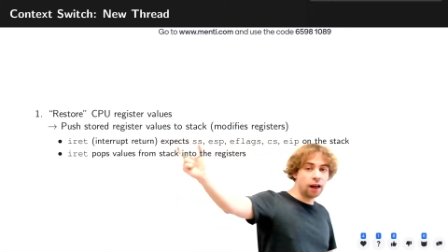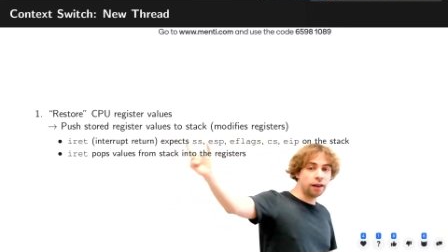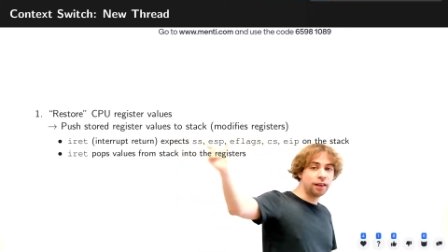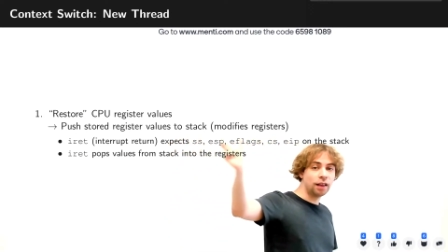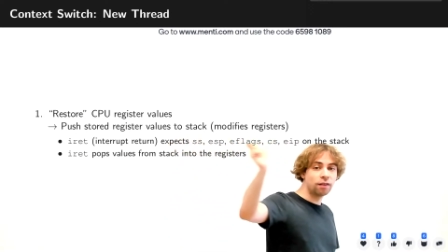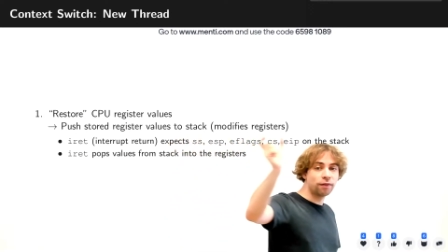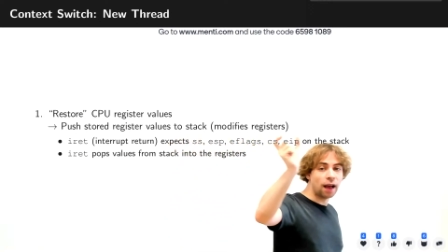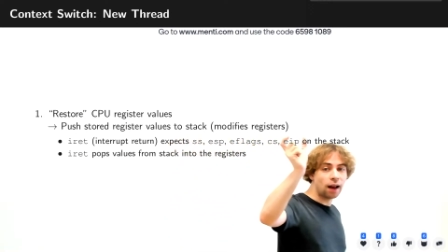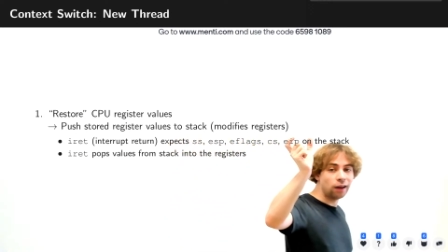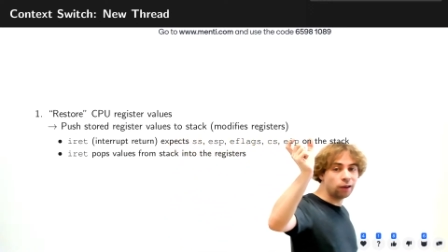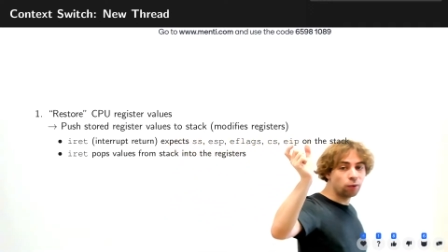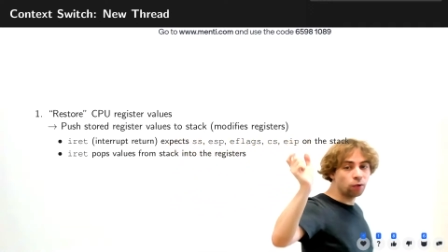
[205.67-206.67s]
these
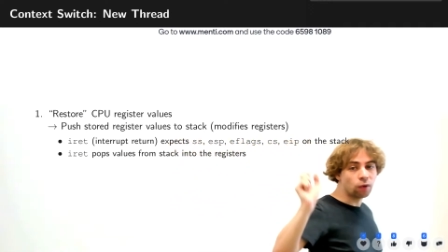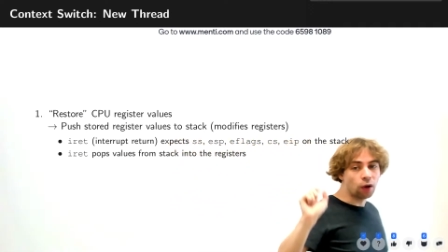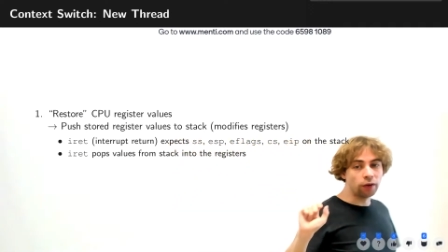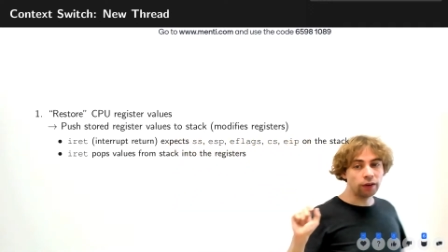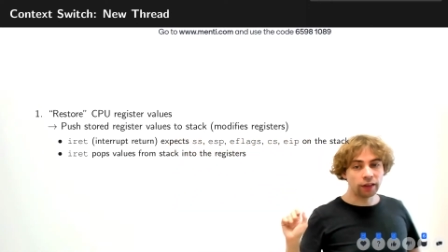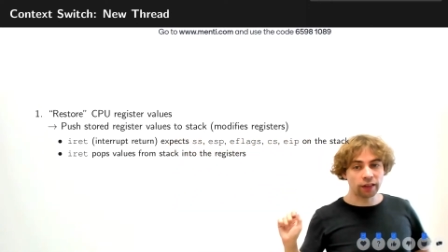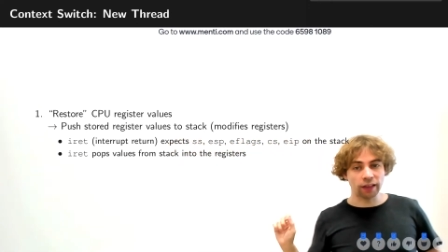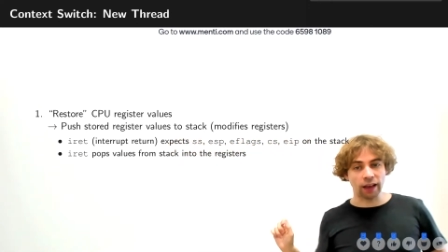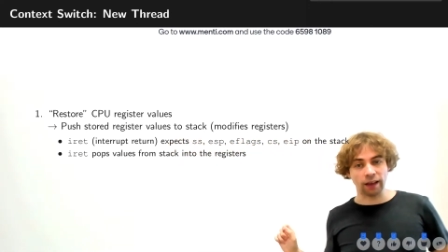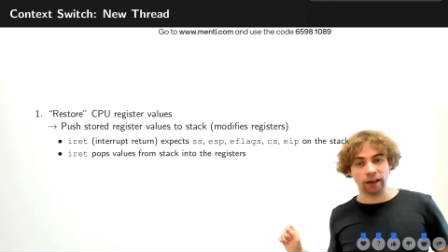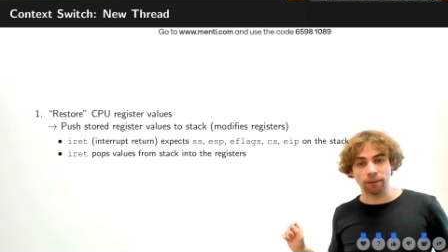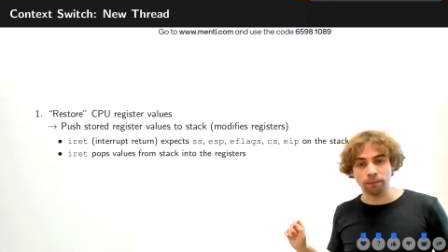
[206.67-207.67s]
values on the
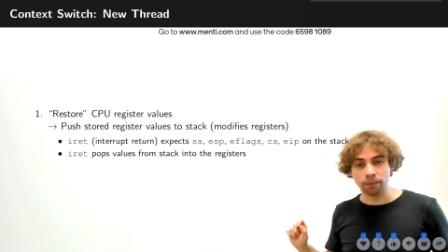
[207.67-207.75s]
stack.